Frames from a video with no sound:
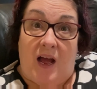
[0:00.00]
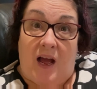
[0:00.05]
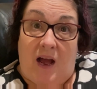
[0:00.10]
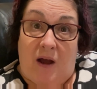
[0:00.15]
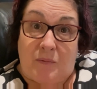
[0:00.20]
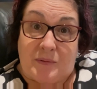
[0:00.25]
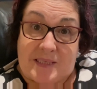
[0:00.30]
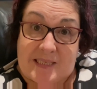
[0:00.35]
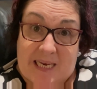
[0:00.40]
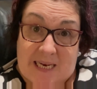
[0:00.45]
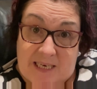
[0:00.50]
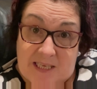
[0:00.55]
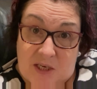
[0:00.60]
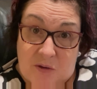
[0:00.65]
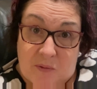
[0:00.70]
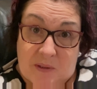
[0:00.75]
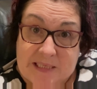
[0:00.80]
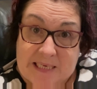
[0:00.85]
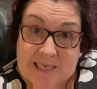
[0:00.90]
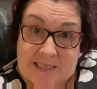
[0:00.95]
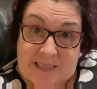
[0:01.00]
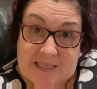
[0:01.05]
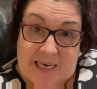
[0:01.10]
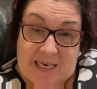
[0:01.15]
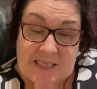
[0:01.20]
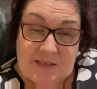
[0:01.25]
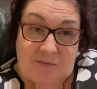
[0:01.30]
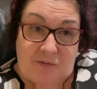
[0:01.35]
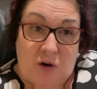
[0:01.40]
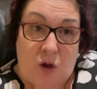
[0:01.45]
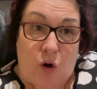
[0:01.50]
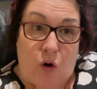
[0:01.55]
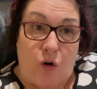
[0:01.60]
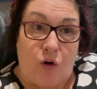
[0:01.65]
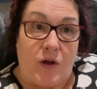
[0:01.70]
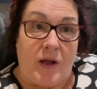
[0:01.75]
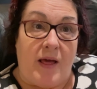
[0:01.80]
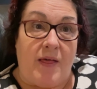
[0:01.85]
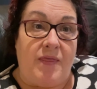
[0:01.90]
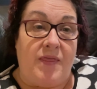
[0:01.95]
I was telling you on yesterday's vlog
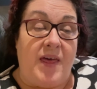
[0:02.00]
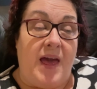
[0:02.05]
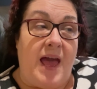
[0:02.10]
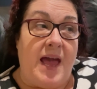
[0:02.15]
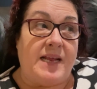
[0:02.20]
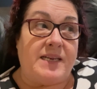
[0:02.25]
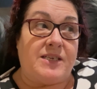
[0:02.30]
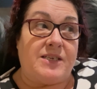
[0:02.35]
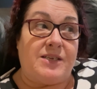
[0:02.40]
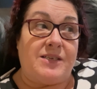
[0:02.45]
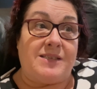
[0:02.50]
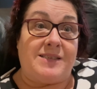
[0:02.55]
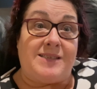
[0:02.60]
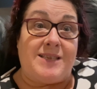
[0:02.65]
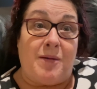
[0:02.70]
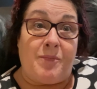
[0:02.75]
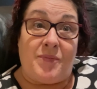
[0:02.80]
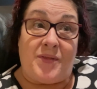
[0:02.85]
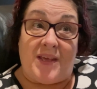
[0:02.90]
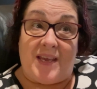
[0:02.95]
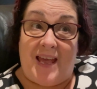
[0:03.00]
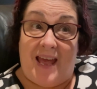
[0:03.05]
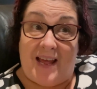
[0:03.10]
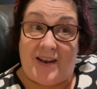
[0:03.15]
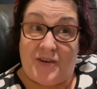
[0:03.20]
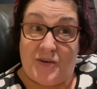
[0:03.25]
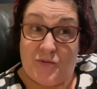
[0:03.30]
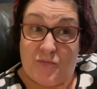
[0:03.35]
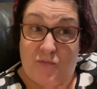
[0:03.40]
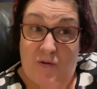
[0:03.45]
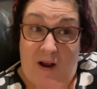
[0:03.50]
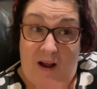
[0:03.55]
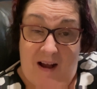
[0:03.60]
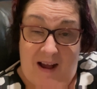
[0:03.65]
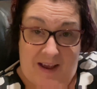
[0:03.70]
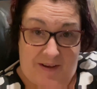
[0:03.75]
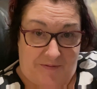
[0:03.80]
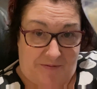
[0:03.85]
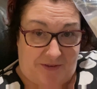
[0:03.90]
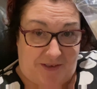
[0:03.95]
that something hadn't
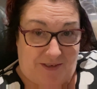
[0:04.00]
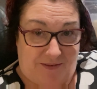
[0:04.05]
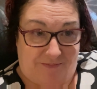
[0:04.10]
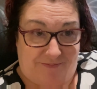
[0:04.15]
arrived.